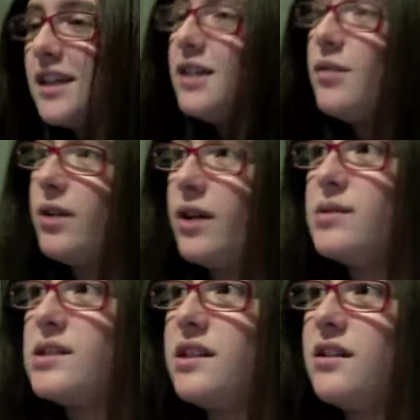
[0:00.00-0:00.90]
When I was
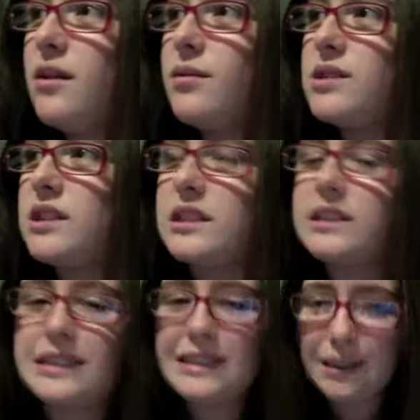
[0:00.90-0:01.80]
there, I was like,
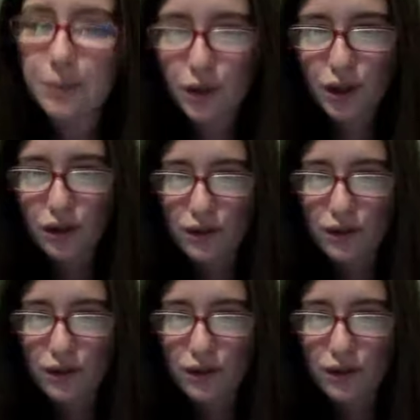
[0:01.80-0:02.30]
I'm really nervous.